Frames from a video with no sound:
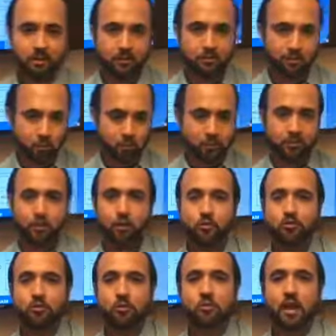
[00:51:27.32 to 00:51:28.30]
uh, full
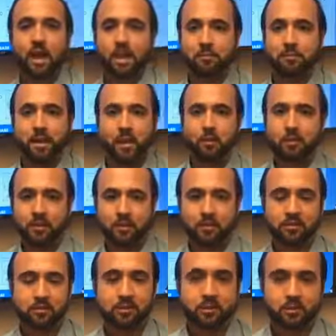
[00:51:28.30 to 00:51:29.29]
disclosure, I am not
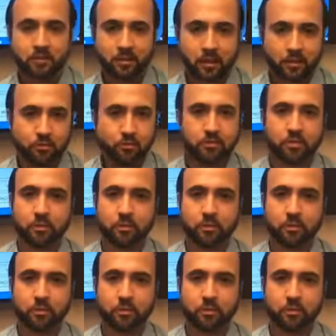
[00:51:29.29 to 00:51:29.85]
releasing his address.